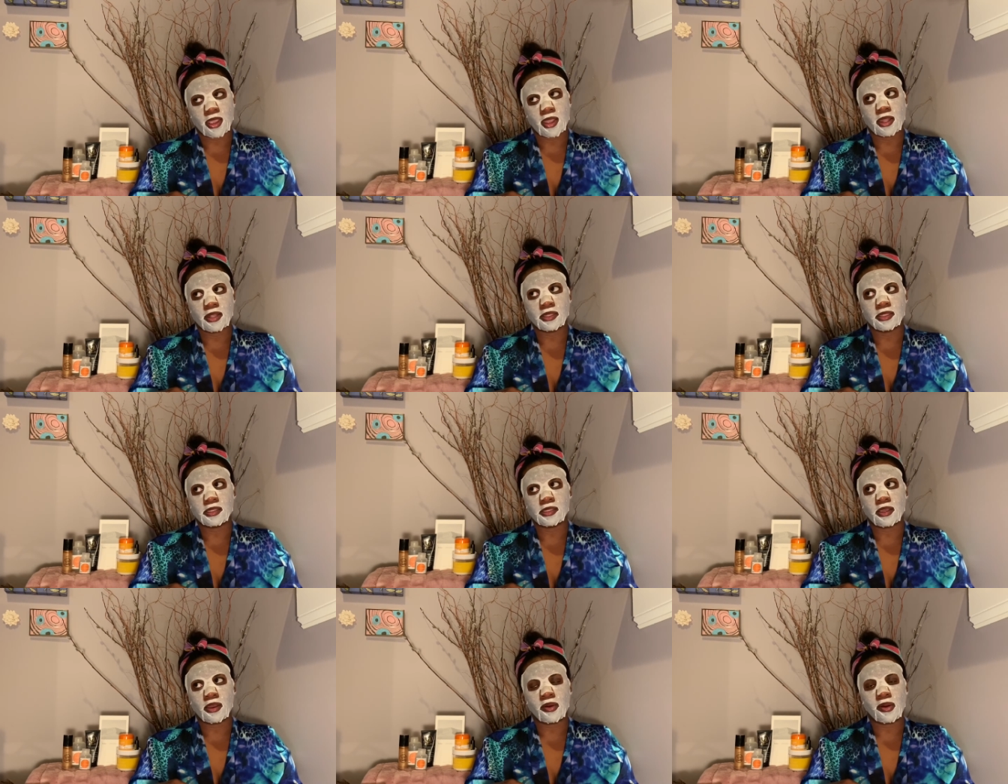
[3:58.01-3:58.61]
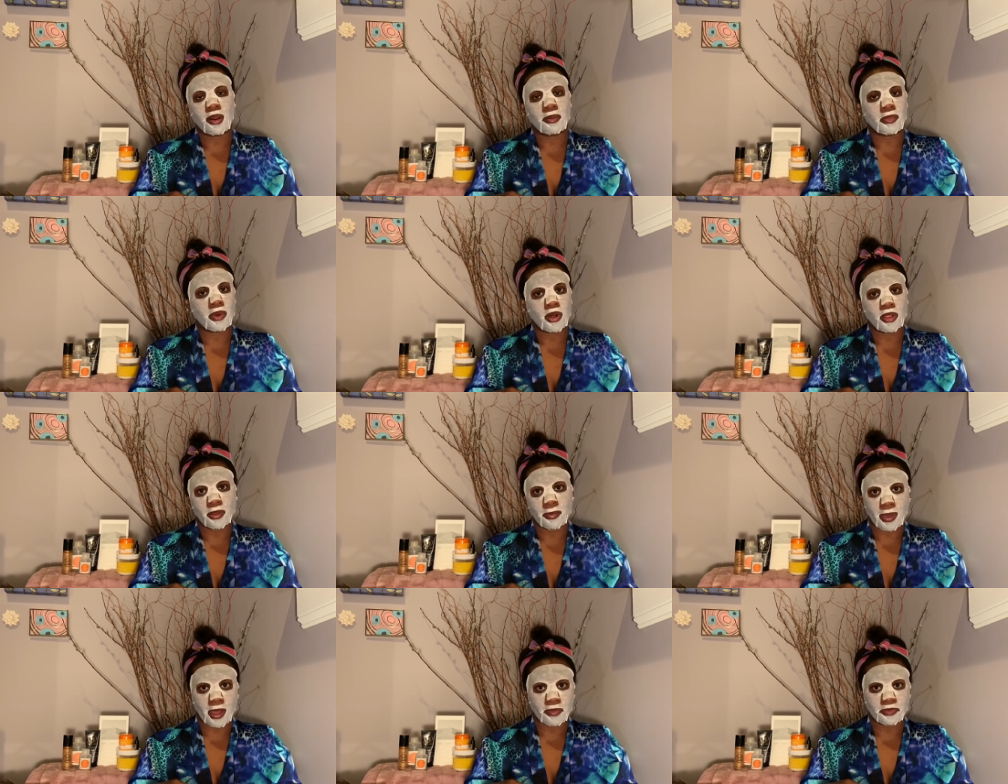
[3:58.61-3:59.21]
And so I'm all
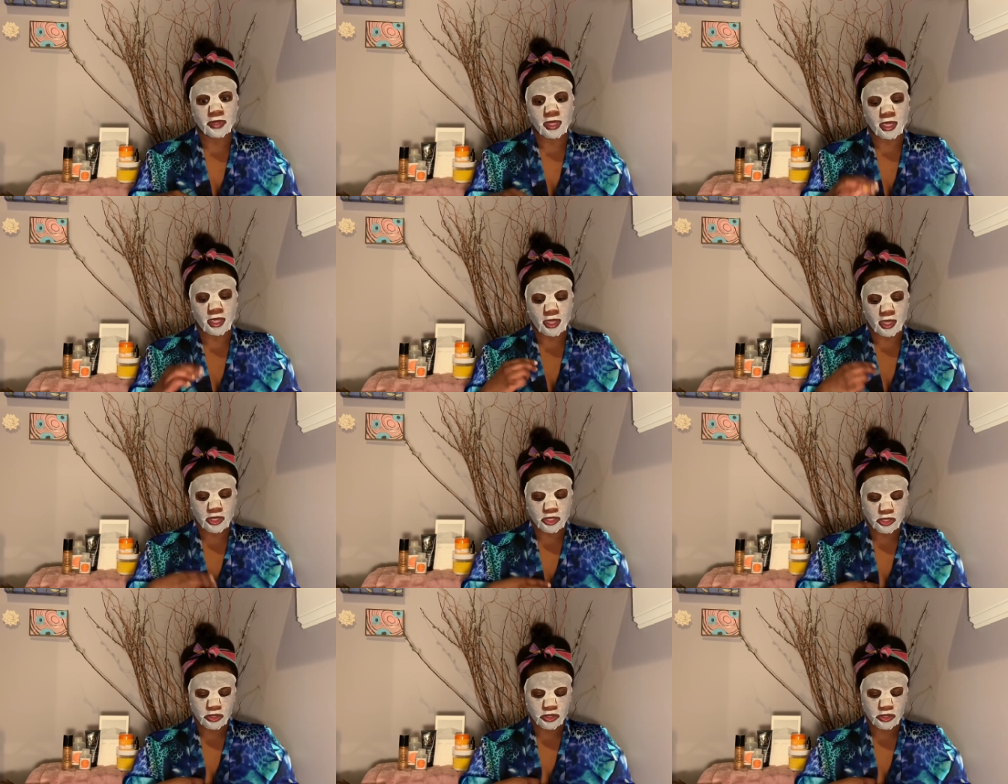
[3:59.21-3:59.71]
about that, as you